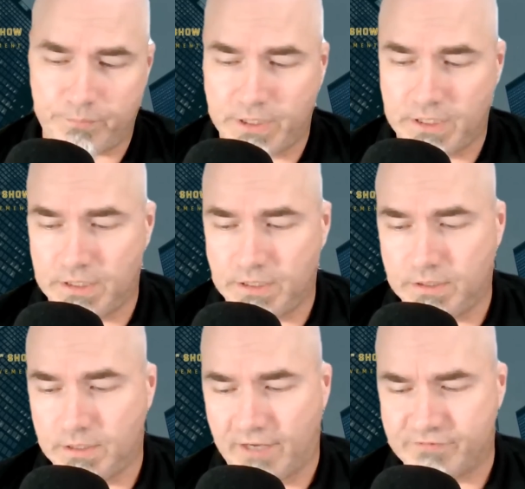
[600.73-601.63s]
would
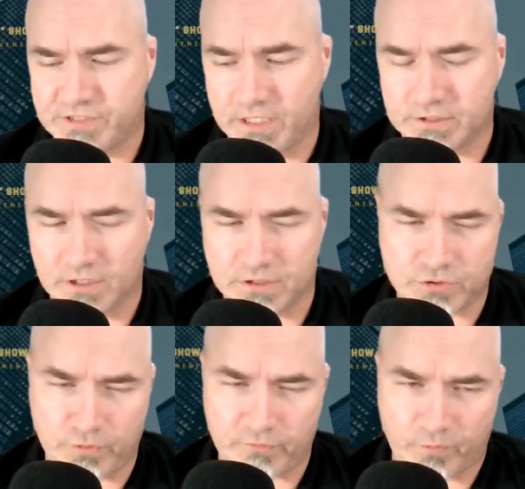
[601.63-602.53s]
be. I've seen it
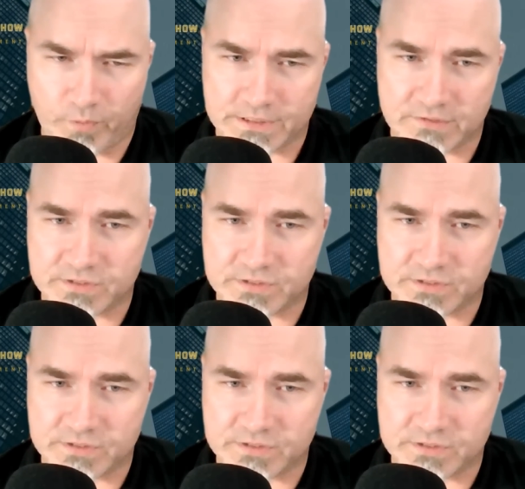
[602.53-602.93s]
done two different ways.